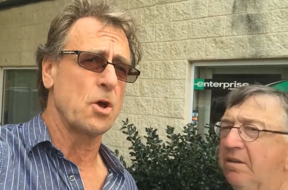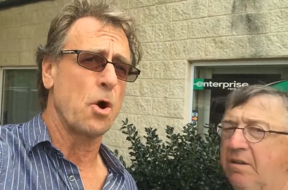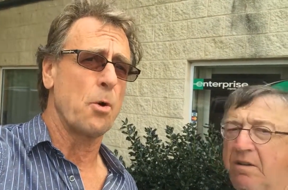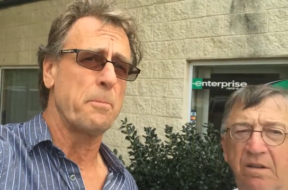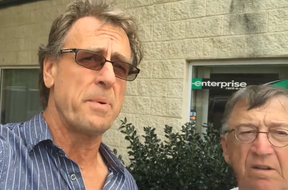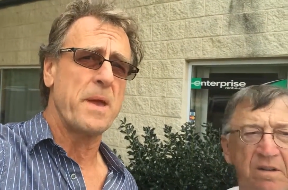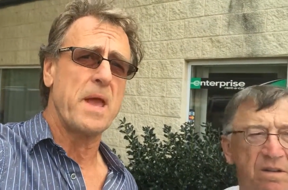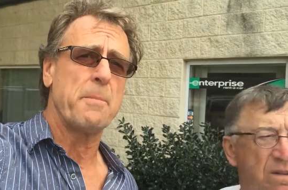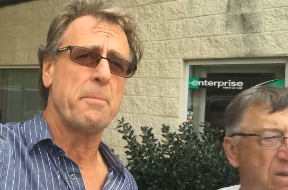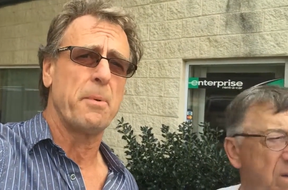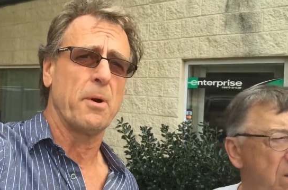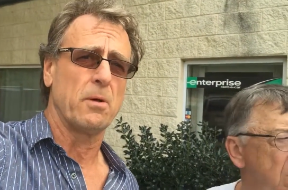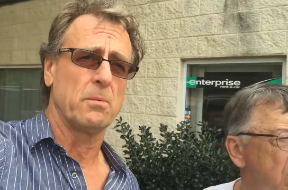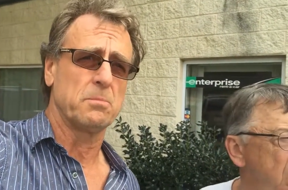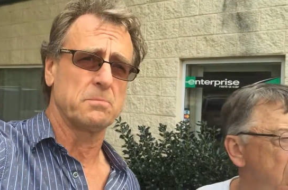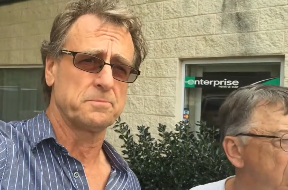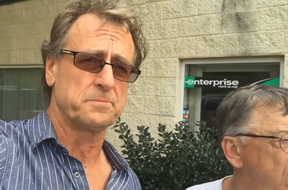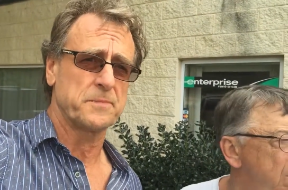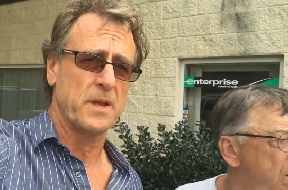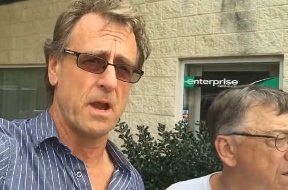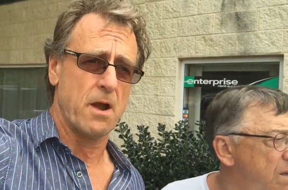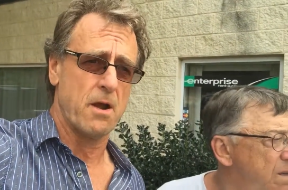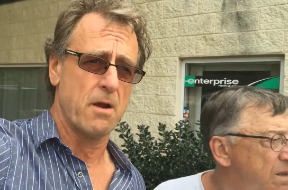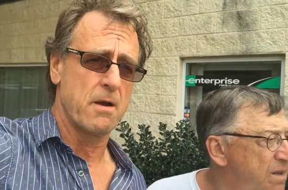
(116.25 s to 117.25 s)
Speaker 1: no people
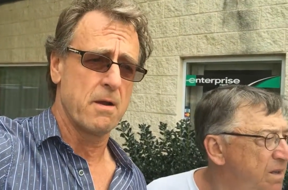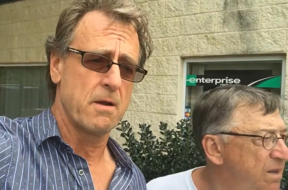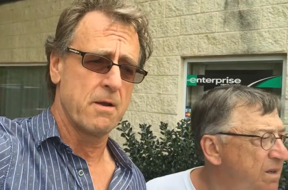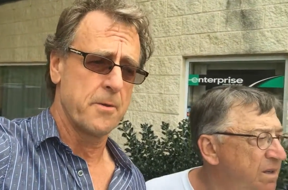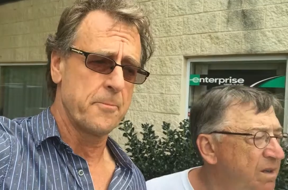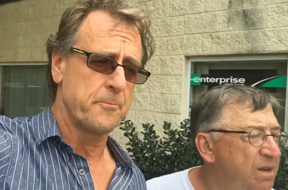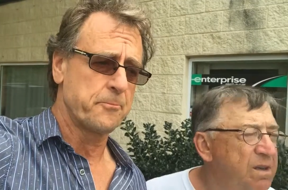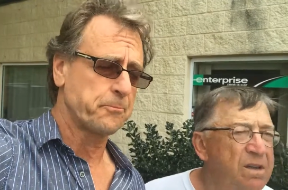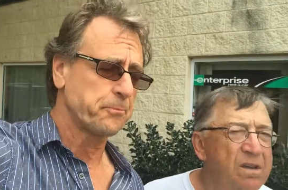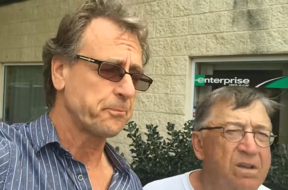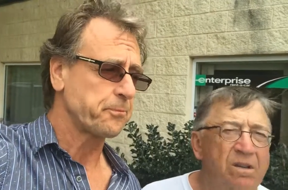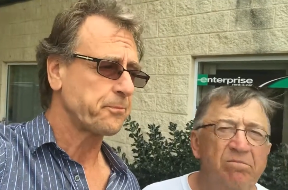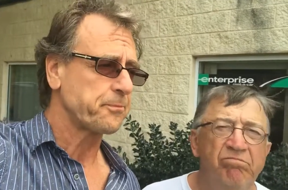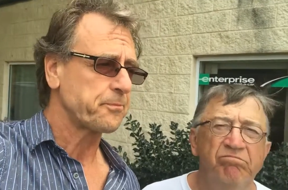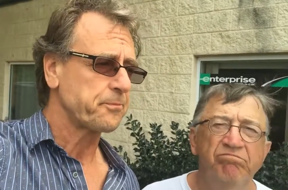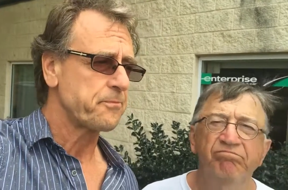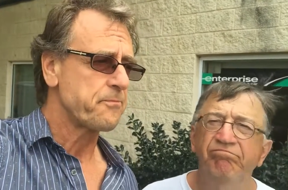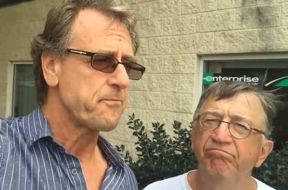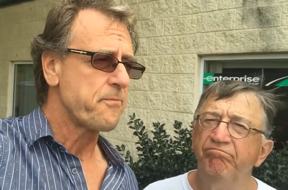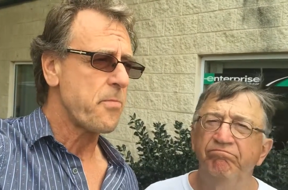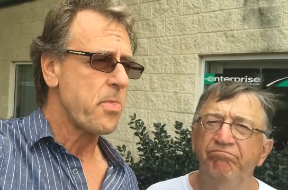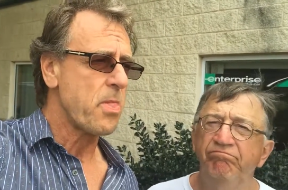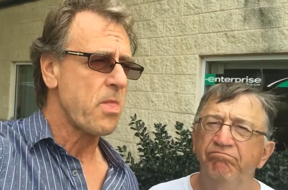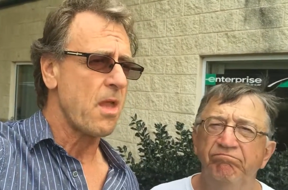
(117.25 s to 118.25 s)
here.
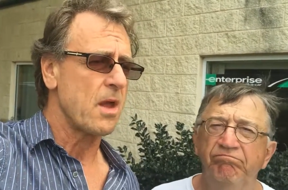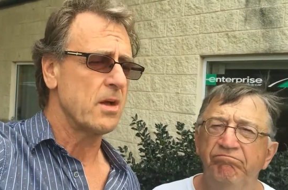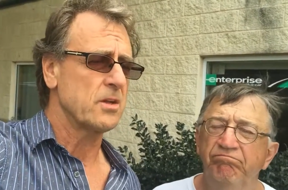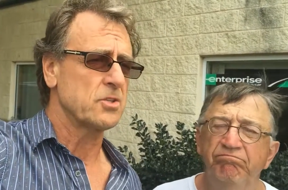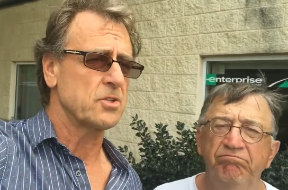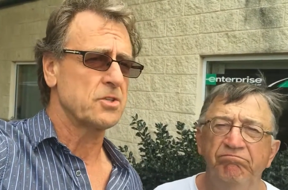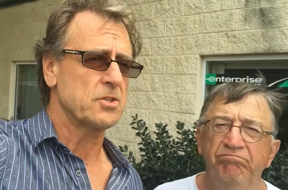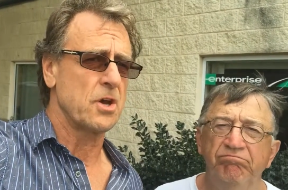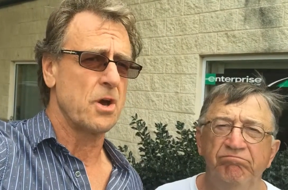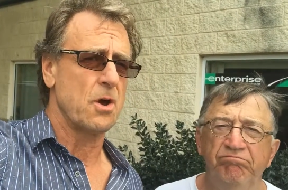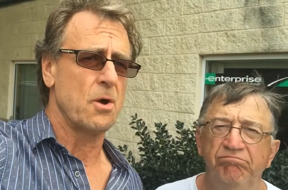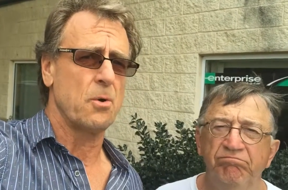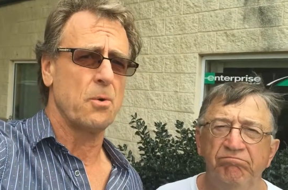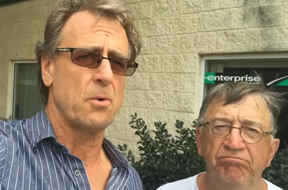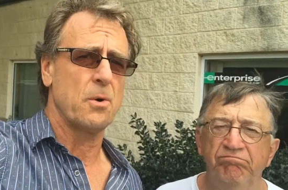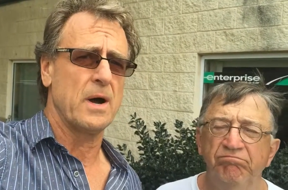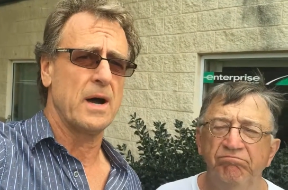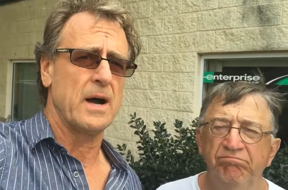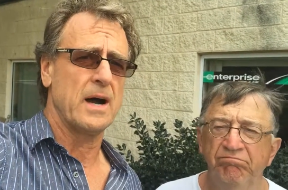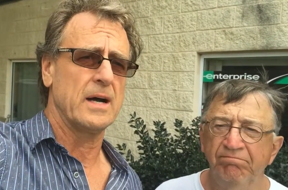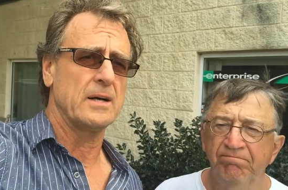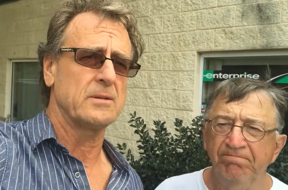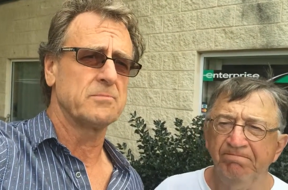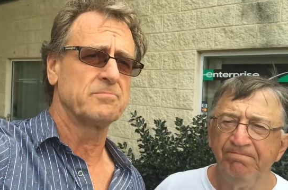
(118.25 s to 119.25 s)
Mm-hmm. So
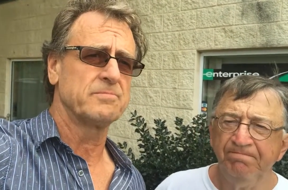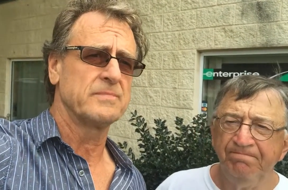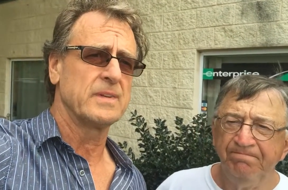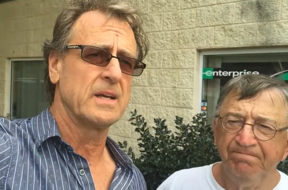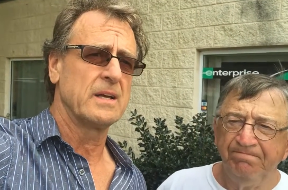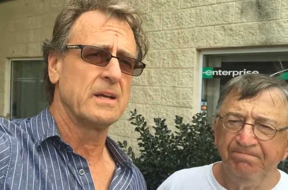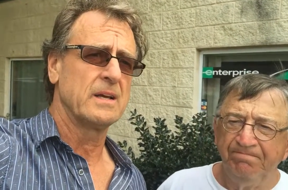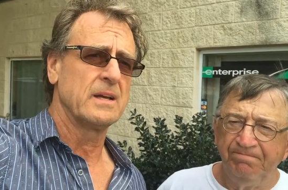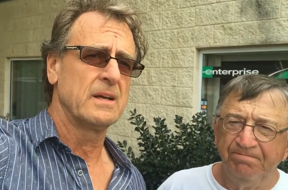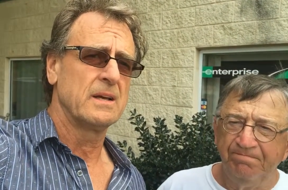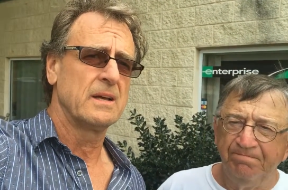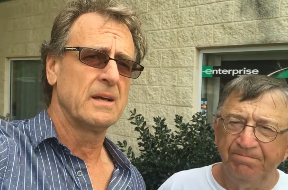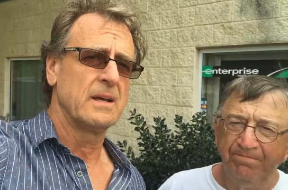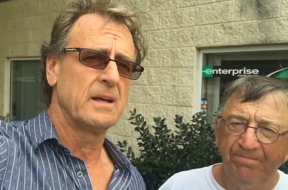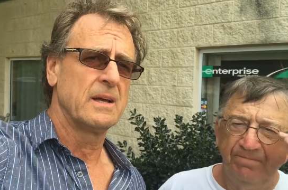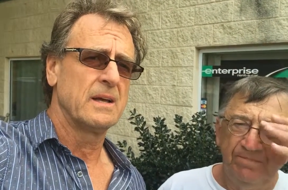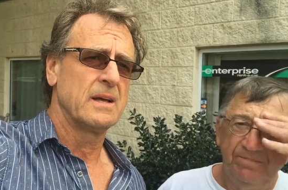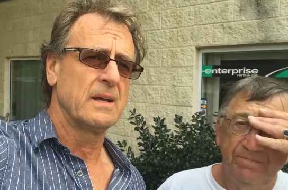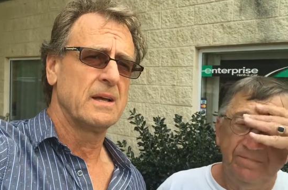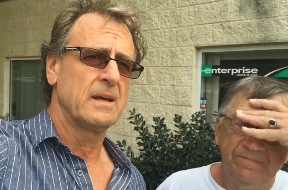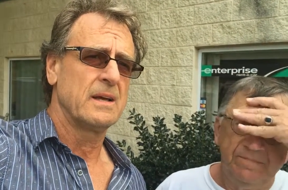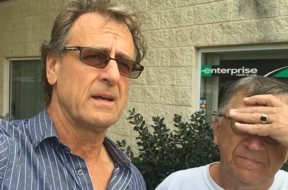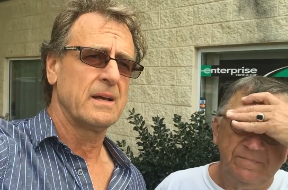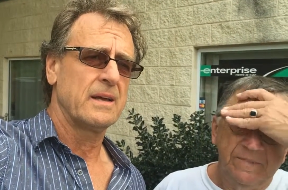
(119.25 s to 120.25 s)
uh,
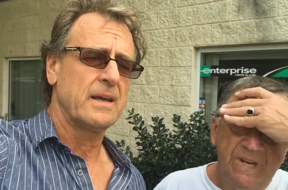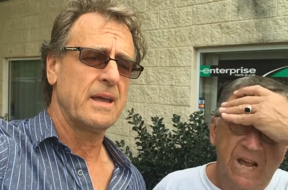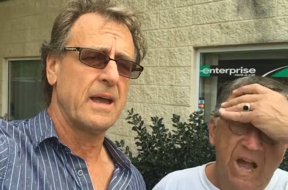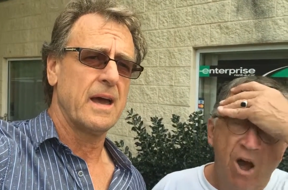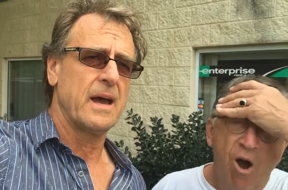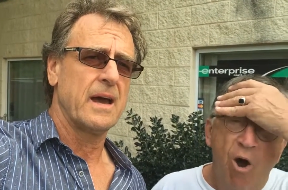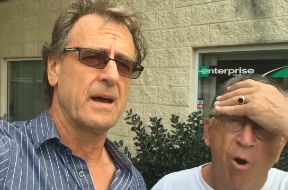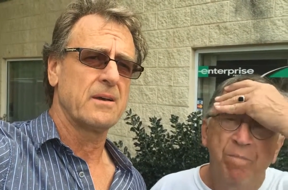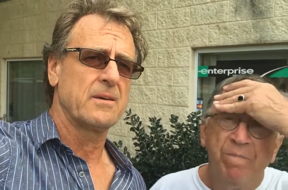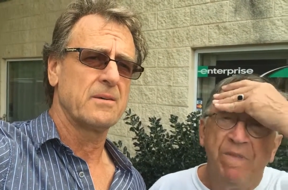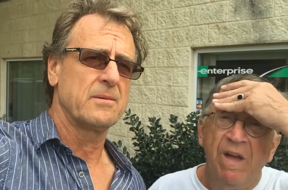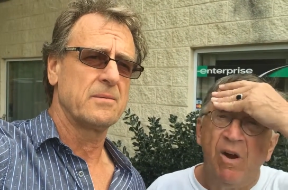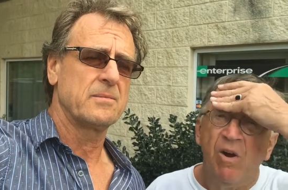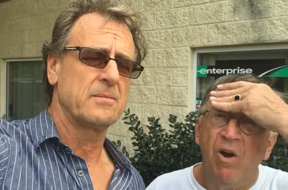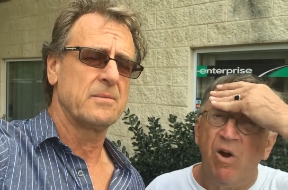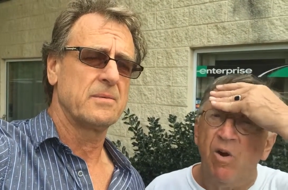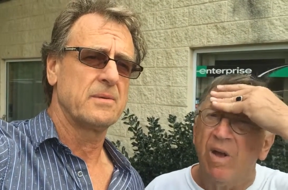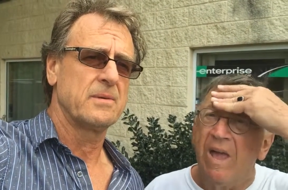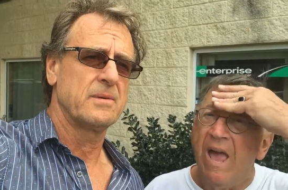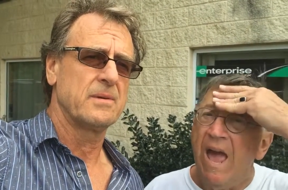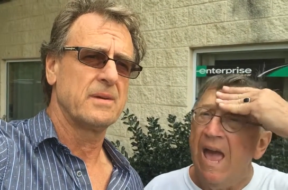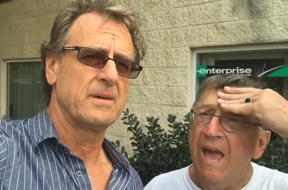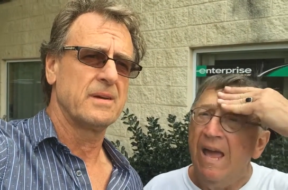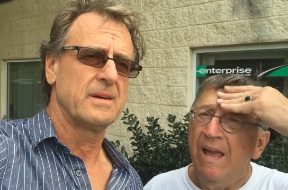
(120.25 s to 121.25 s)
yeah. I hope they're
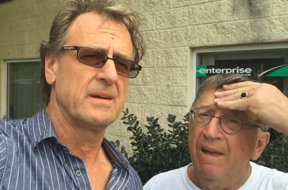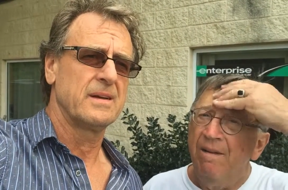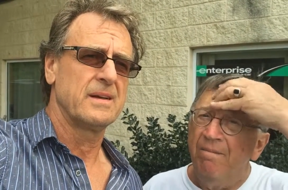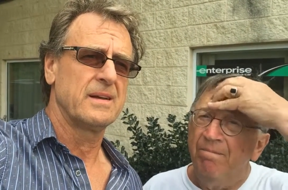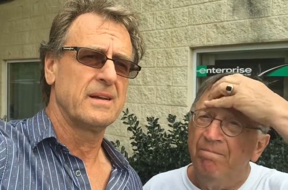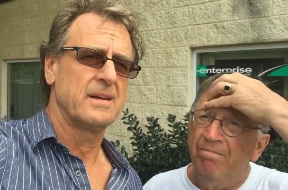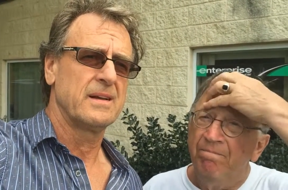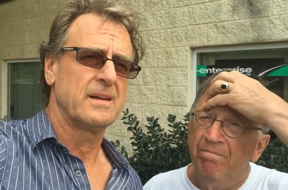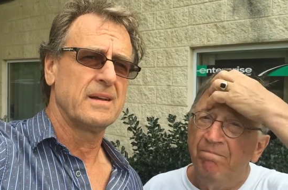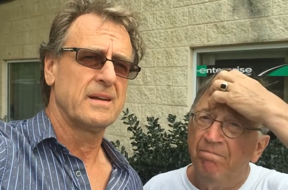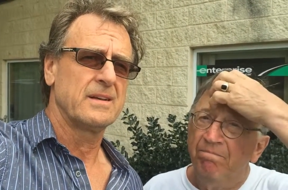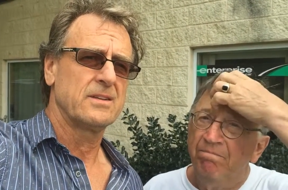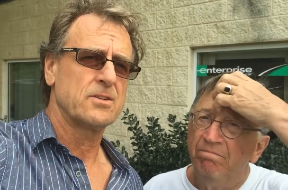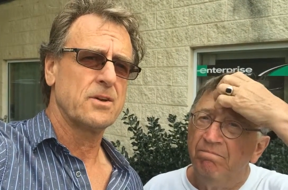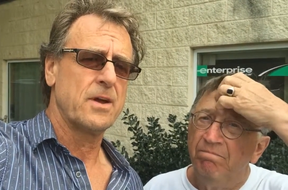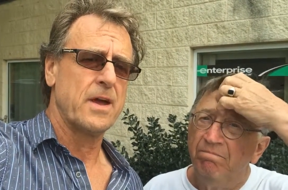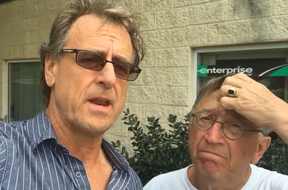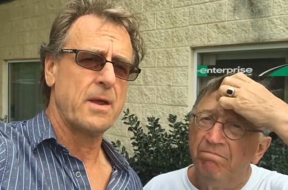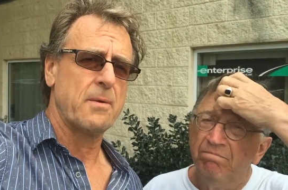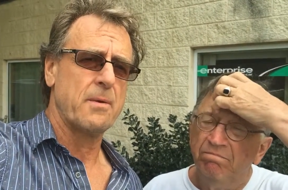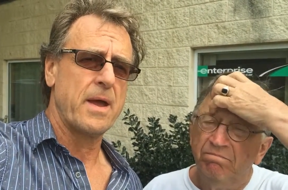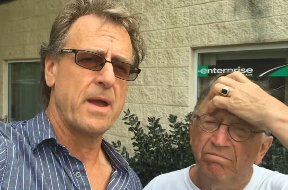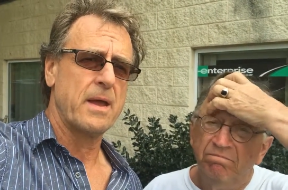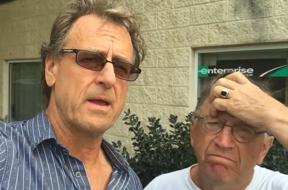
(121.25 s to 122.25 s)
okay. So
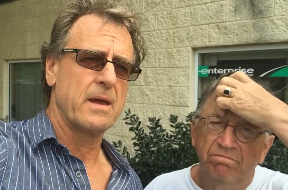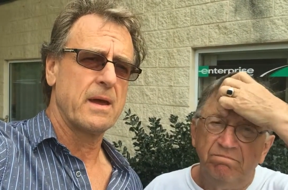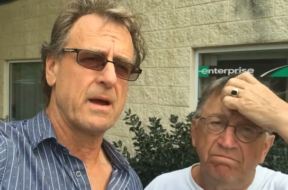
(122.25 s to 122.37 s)
anyway,